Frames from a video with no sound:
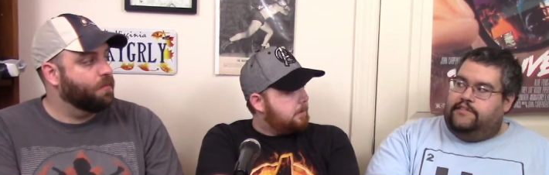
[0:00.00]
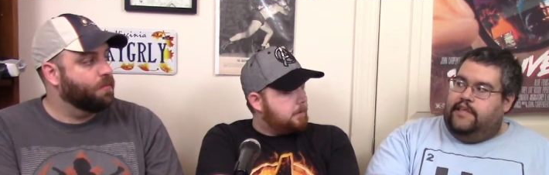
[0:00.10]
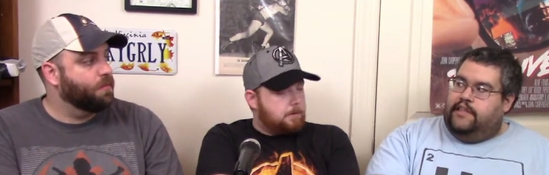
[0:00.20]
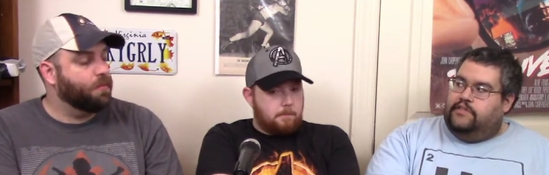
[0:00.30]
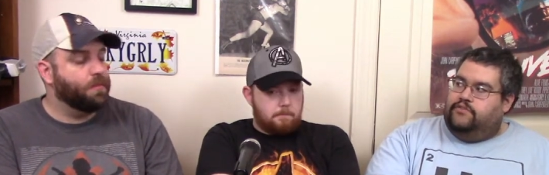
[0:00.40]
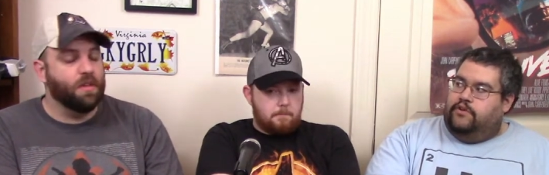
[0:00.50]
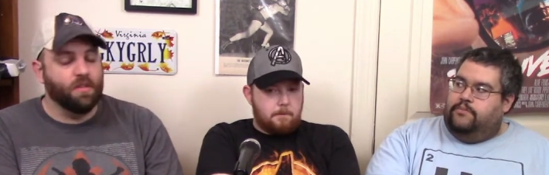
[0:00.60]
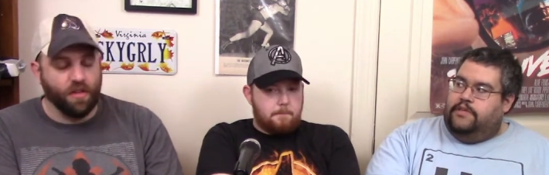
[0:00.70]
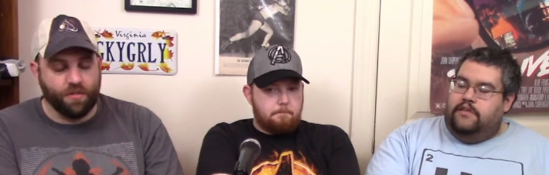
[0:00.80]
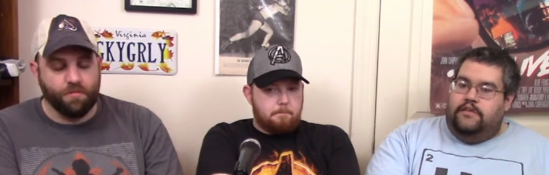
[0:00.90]
Speaker 1: in this film.
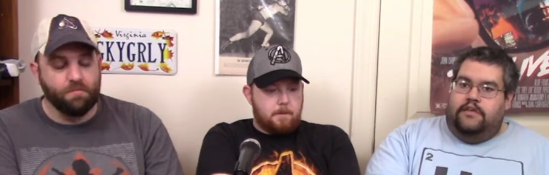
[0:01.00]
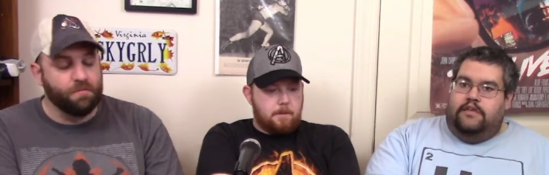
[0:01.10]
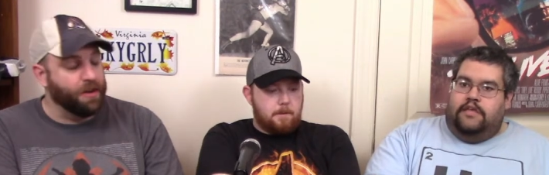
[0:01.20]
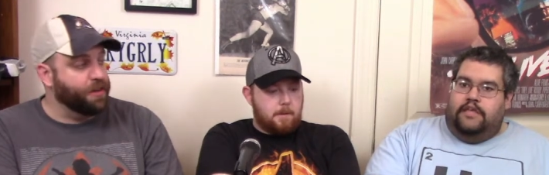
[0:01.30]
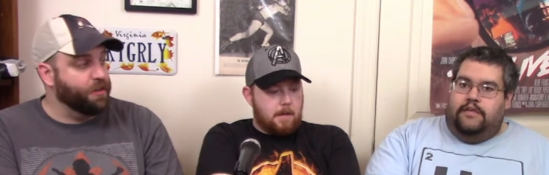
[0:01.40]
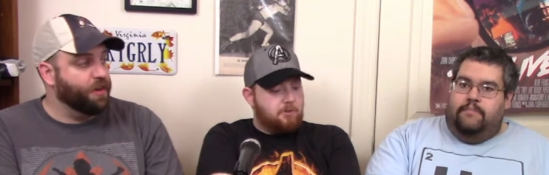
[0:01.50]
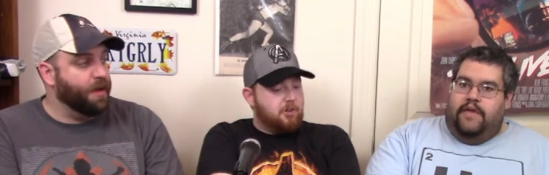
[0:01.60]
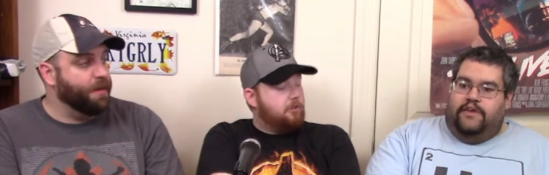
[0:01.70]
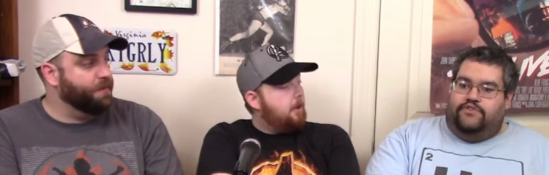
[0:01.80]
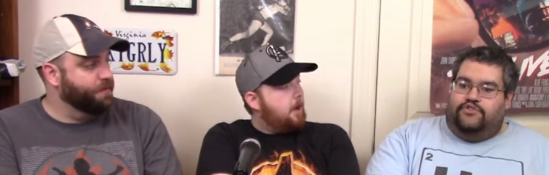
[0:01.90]
Does he, very. He
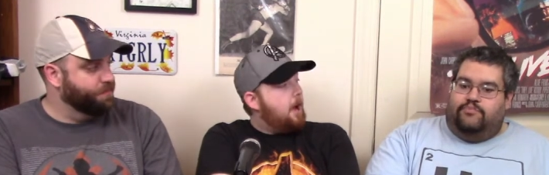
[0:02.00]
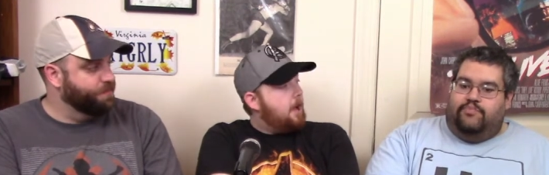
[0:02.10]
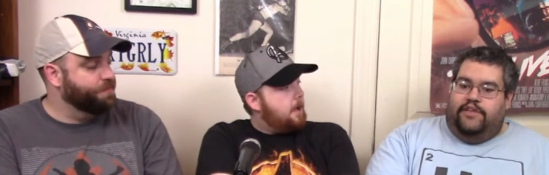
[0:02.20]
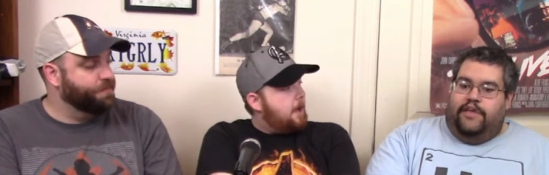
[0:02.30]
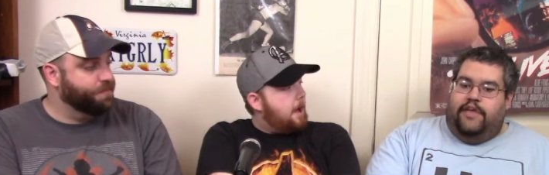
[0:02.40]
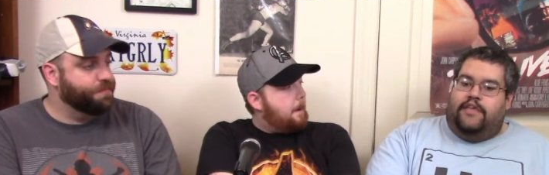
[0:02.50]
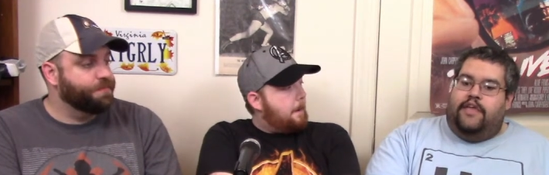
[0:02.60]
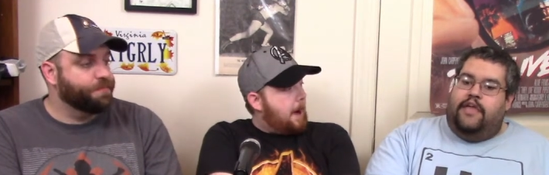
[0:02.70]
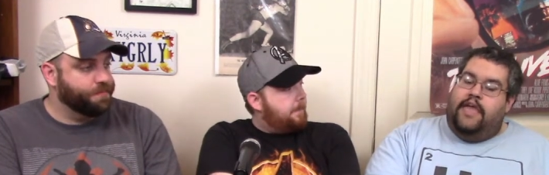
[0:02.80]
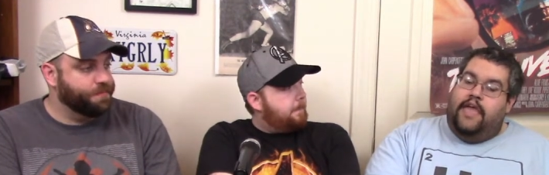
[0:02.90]
manages to be like,
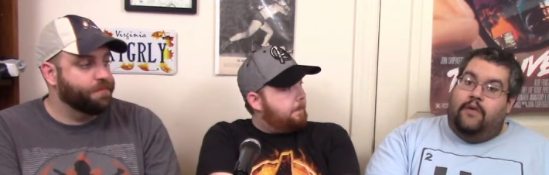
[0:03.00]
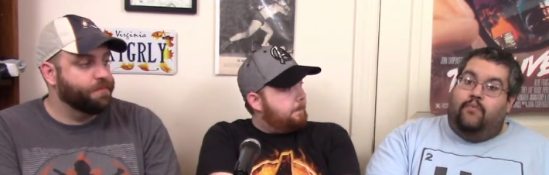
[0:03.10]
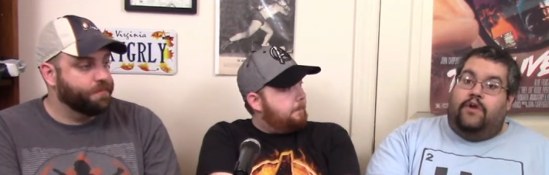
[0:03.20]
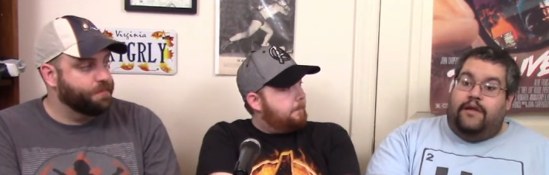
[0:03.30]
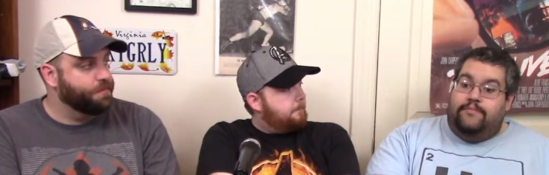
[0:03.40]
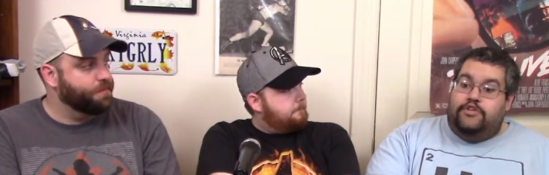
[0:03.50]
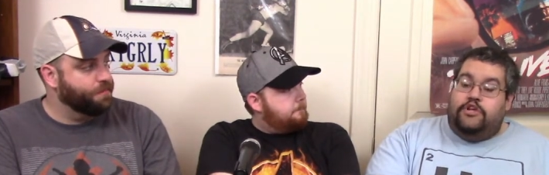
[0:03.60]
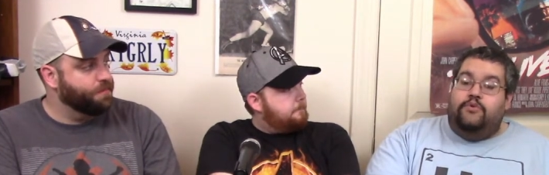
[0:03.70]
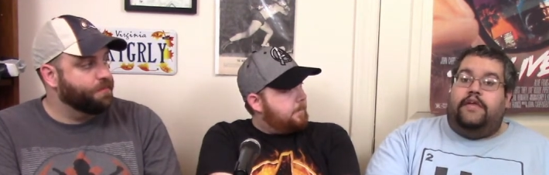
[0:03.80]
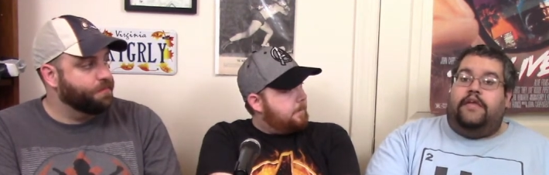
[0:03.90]
hey, what I'm
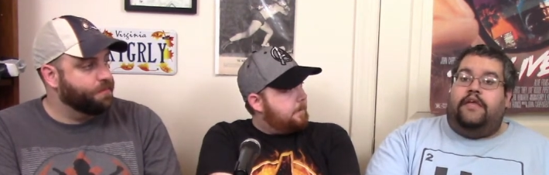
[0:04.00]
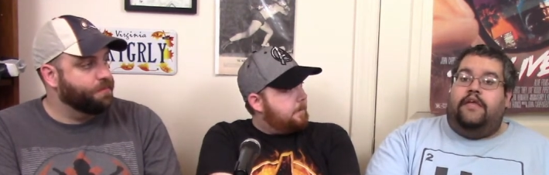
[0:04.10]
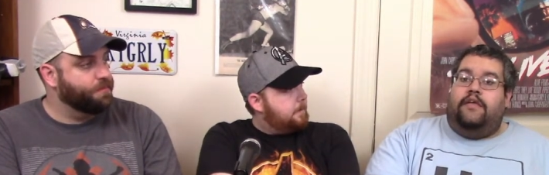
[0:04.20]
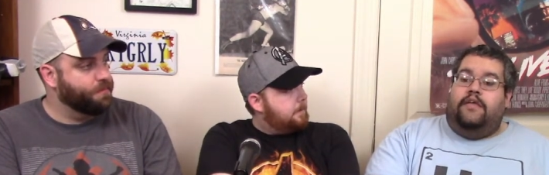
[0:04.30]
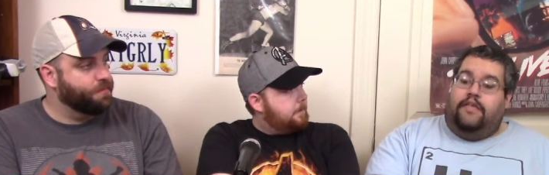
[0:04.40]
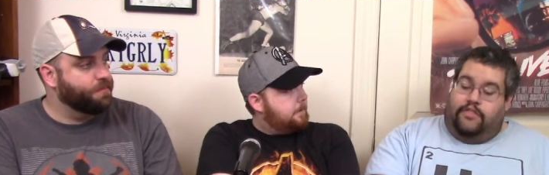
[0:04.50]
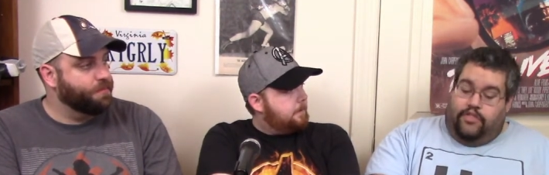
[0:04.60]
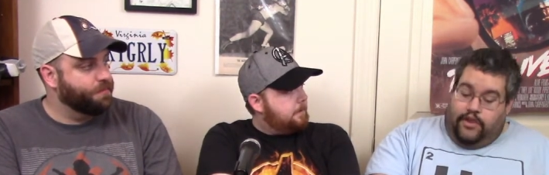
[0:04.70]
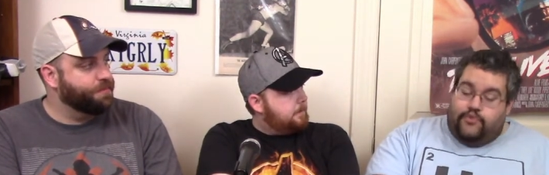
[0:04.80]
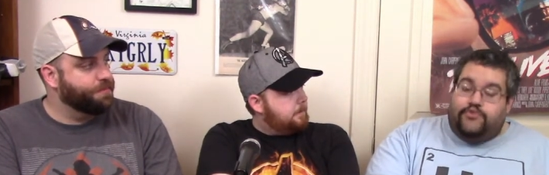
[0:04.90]
doing,
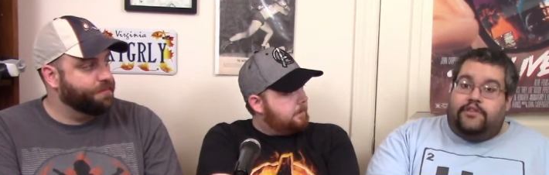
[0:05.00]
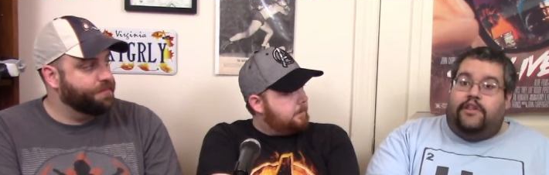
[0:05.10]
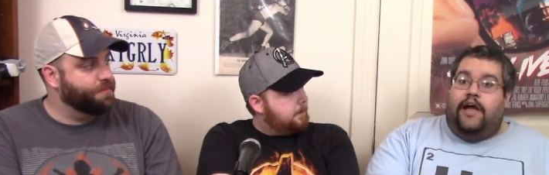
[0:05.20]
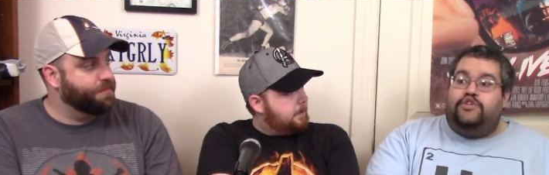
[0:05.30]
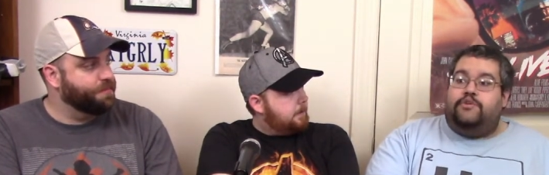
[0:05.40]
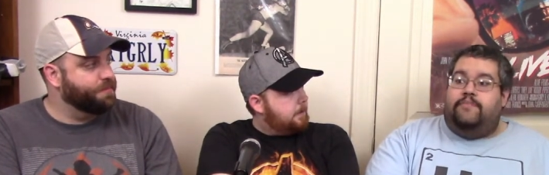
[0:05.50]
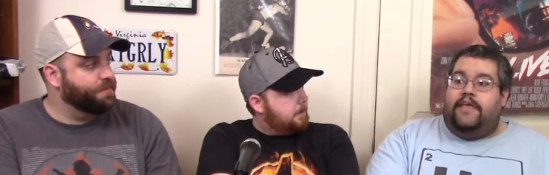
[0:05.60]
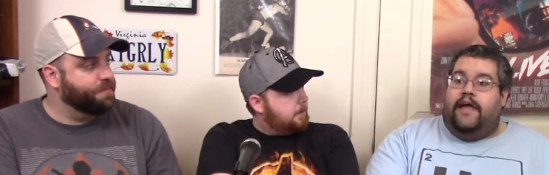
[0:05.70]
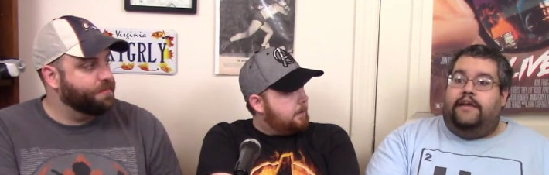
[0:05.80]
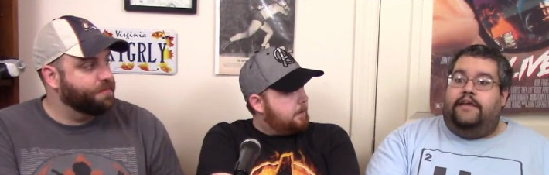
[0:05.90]
here's the logic
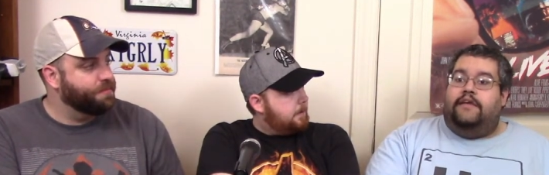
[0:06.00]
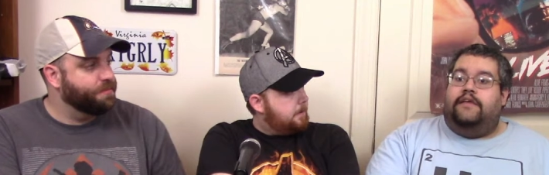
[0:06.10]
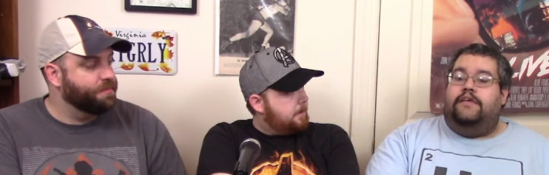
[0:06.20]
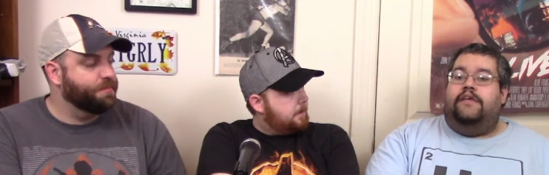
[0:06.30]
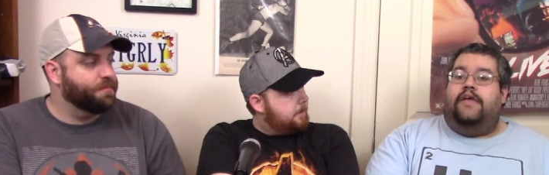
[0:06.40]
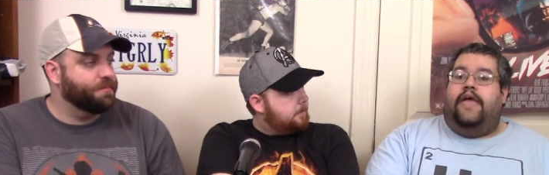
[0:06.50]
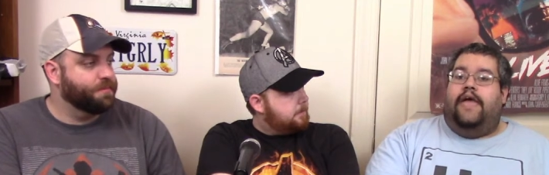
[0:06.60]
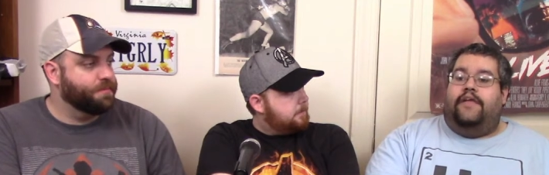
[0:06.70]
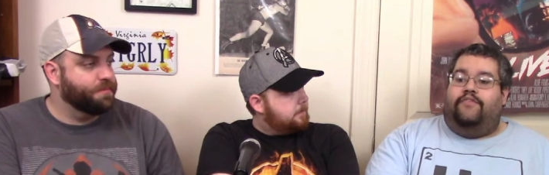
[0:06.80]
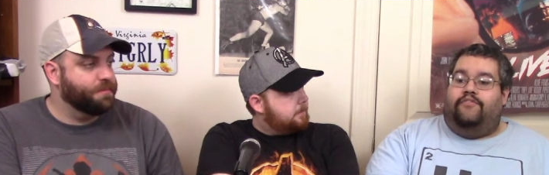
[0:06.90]
behind it.
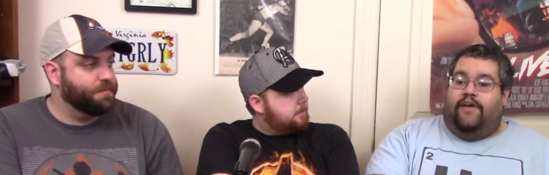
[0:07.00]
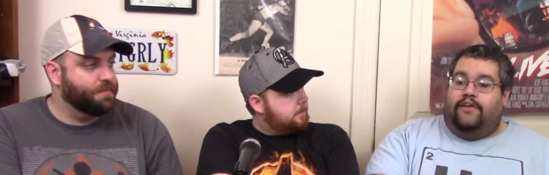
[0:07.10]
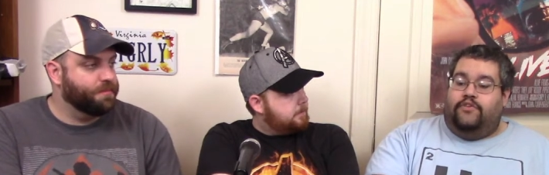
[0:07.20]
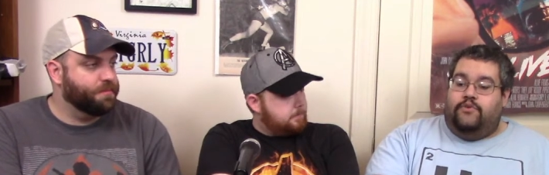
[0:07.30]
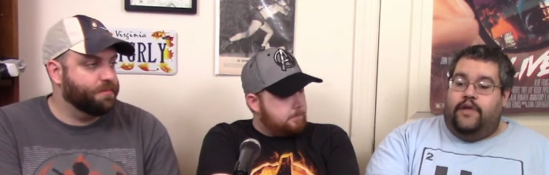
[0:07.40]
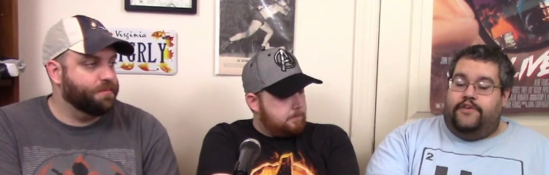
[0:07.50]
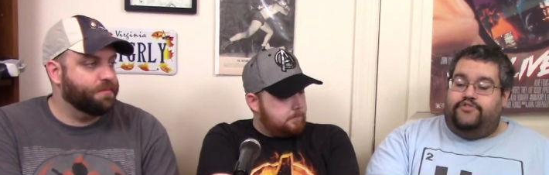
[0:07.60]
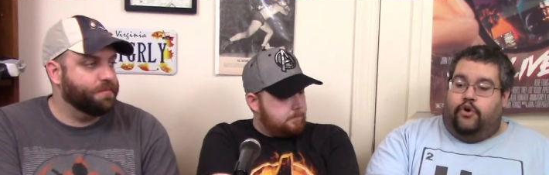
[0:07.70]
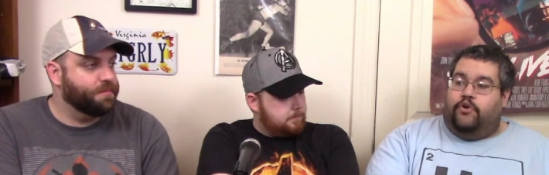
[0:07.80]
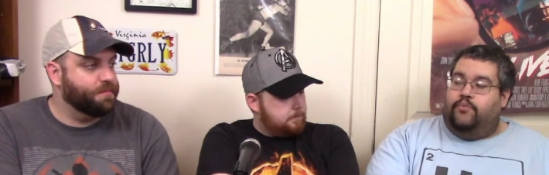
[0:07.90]
And the fact that you guys
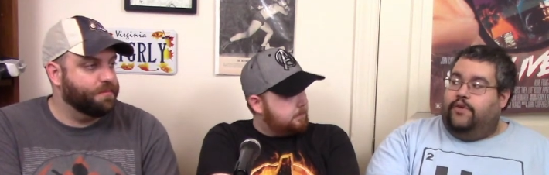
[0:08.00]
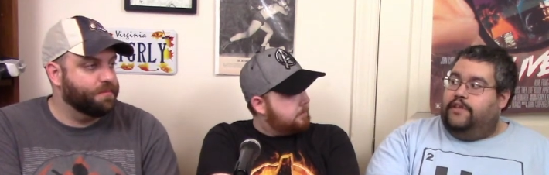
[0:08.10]
aren't willing to